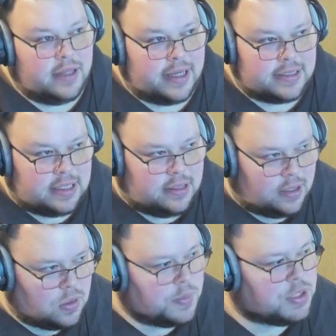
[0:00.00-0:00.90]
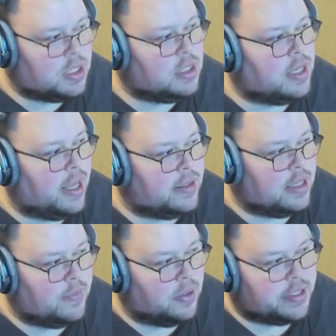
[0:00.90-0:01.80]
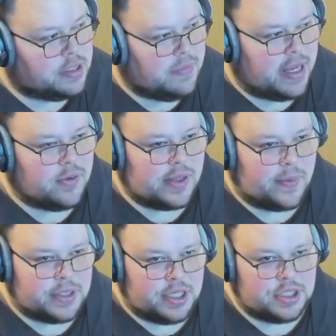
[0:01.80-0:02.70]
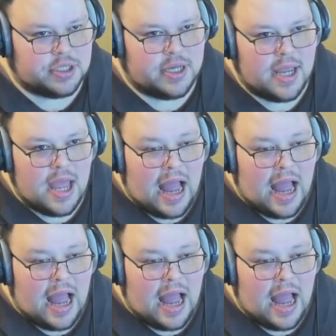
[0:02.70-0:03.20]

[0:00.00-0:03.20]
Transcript: Like I said, encryption and the ability to manually partition.